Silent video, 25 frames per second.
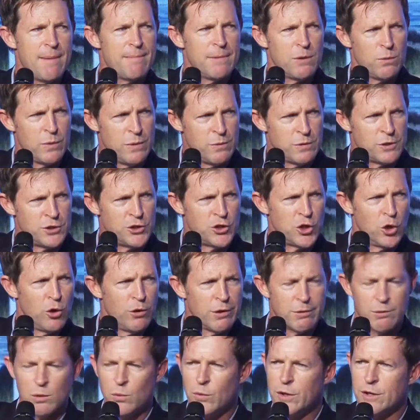but we were
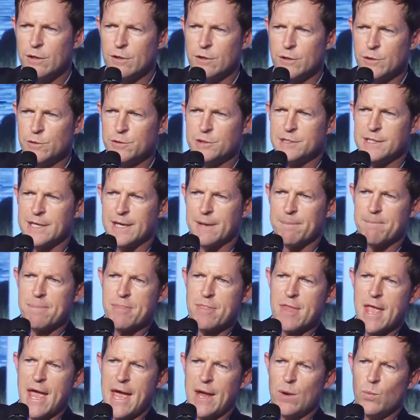drawing, we weren't losing.
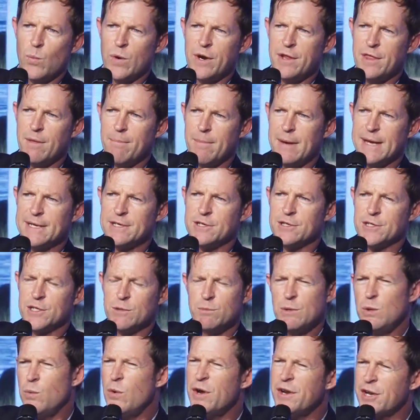And one of the matches, so
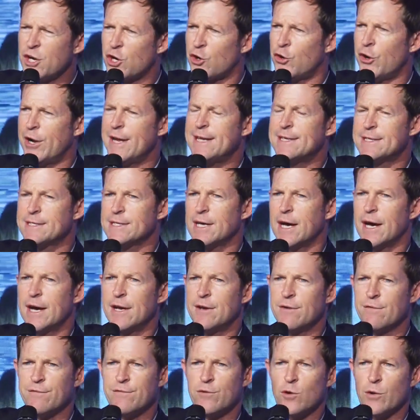we weren't a great side
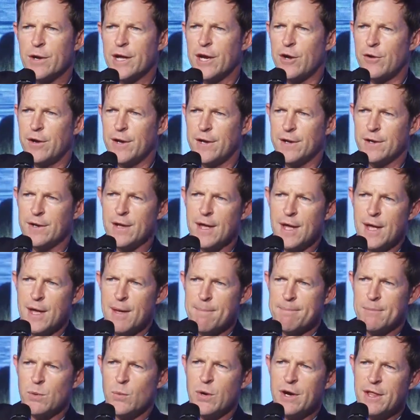in 4-day cricket,
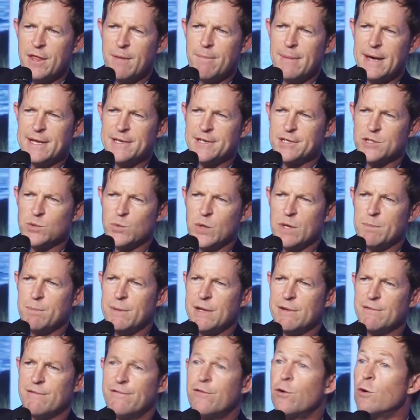but one of the matches we had
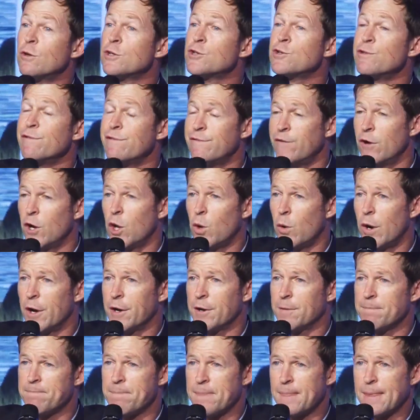been forced to follow on
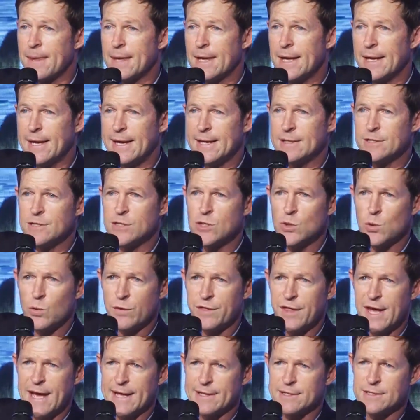against
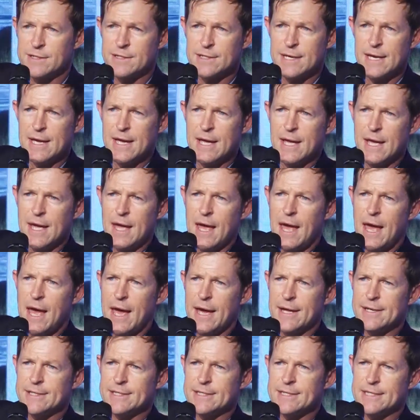Northants.
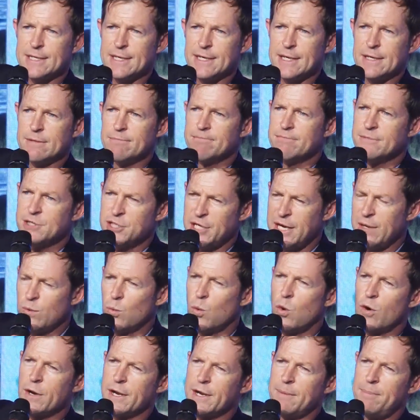And Shane
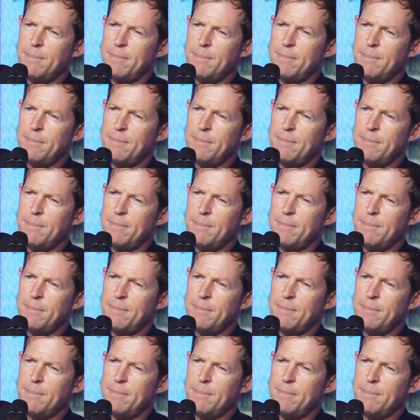Warne had